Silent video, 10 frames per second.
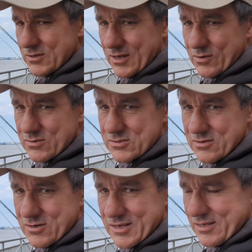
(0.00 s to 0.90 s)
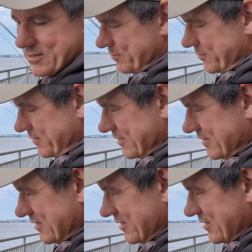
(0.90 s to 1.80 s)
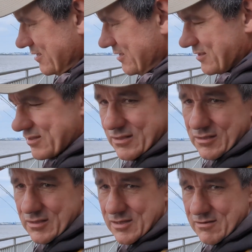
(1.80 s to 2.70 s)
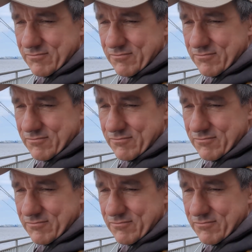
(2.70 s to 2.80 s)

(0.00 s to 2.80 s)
now going to rig up the